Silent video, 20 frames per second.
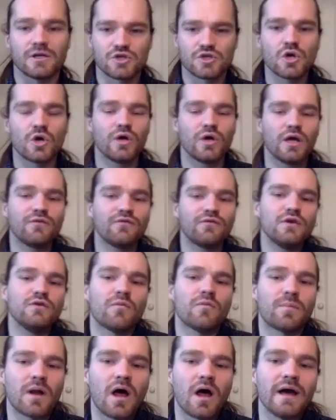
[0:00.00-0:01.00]
so if you've
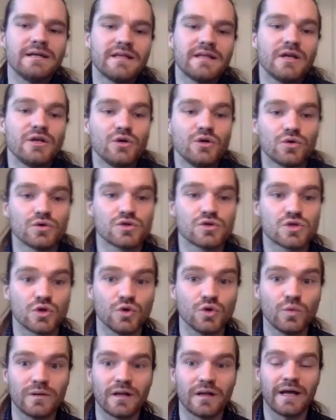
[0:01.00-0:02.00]
applied, then your
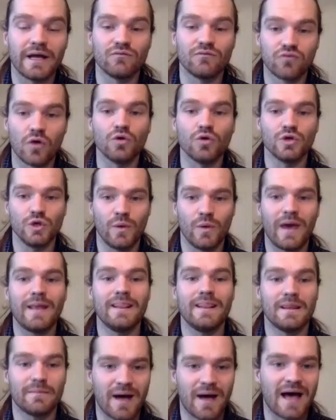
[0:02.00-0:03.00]
school will enroll you
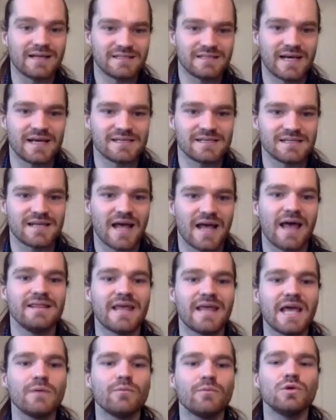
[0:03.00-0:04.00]
in the P A T test, and
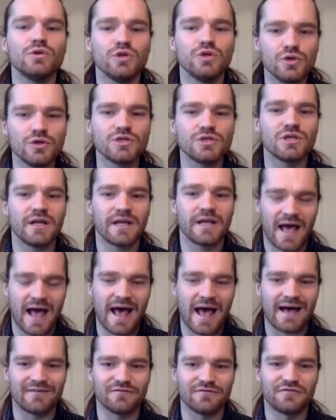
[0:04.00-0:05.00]
they will usually
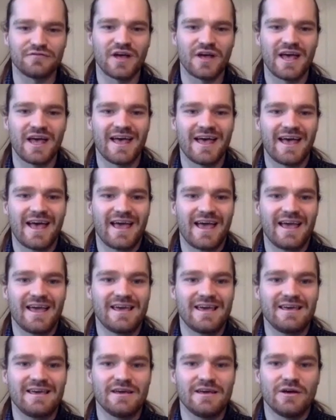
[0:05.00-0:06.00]
have
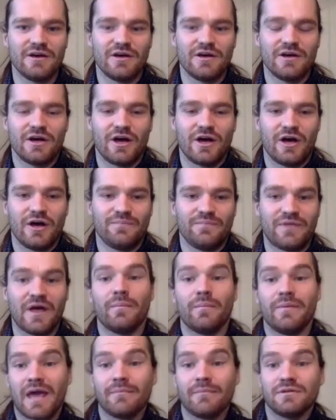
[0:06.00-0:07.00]
a, um,
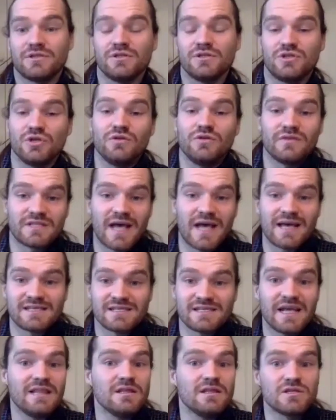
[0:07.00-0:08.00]
they'll be able to do the
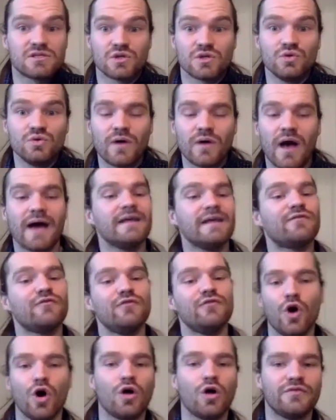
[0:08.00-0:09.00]
test in the school. And if
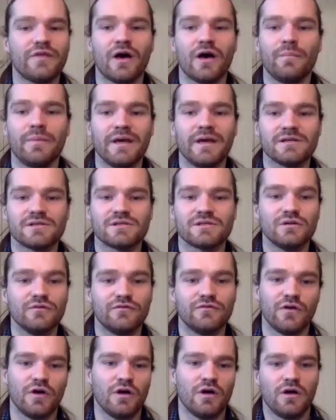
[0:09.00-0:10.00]
not, there'll be a sort
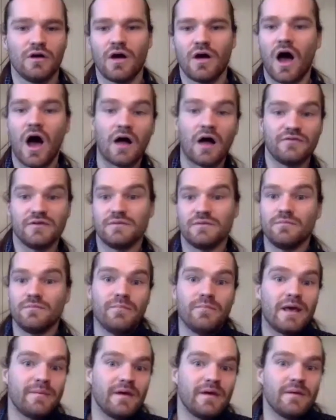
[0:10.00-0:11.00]
of other,
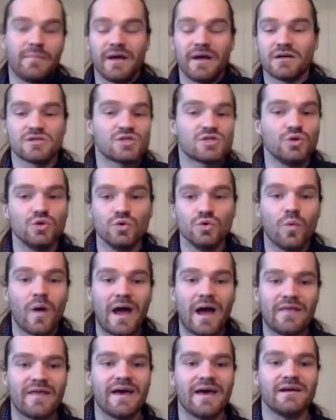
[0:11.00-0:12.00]
maybe a bigger school
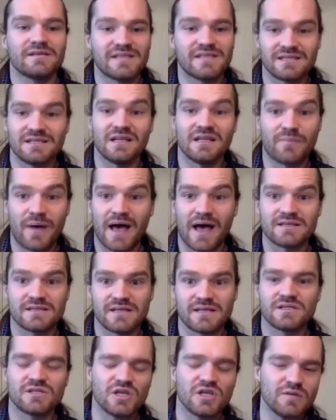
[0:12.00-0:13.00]
where they are sitting the P A T
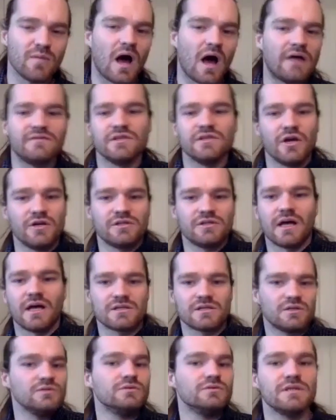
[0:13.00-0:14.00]
test. So you might have to go to
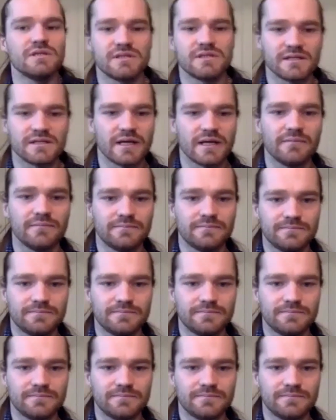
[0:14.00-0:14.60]
that school to sit it.